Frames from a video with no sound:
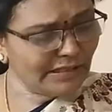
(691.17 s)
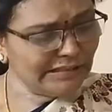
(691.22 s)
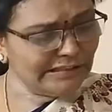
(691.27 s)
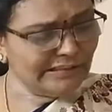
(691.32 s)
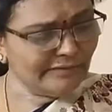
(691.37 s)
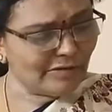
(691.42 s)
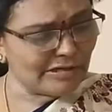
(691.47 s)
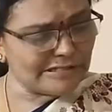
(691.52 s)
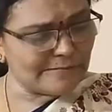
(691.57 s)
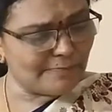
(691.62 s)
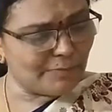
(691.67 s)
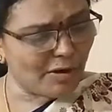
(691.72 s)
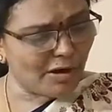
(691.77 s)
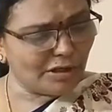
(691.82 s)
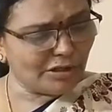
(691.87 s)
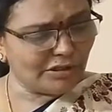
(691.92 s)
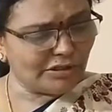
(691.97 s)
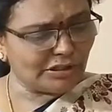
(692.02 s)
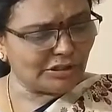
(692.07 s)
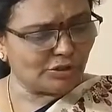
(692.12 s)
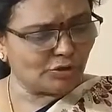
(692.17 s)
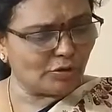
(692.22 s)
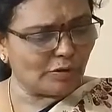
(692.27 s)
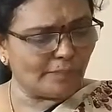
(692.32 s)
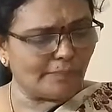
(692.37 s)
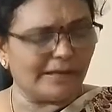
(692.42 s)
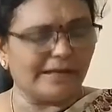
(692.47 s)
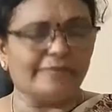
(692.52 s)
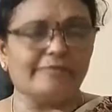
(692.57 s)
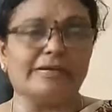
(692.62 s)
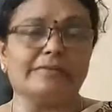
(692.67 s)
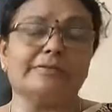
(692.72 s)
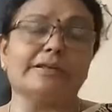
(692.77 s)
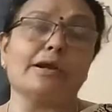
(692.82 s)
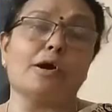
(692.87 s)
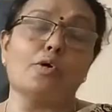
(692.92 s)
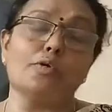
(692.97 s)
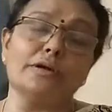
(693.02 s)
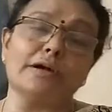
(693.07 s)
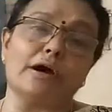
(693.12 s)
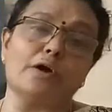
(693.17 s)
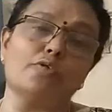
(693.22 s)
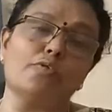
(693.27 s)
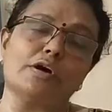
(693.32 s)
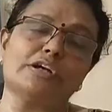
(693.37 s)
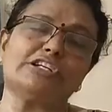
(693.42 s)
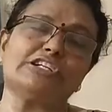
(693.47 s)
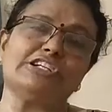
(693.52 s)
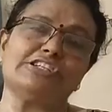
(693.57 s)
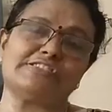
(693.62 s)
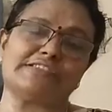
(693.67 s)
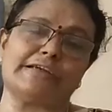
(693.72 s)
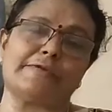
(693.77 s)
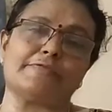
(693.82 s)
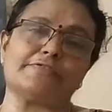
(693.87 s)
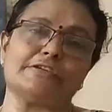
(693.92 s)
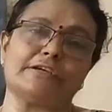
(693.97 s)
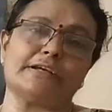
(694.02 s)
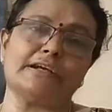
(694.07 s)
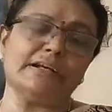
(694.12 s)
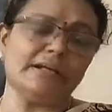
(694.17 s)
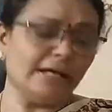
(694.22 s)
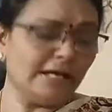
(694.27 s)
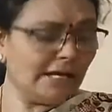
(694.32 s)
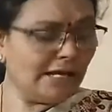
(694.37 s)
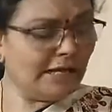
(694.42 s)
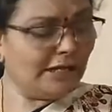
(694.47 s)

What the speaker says: She was brought to the shore by a wave. Then how was she saved, children?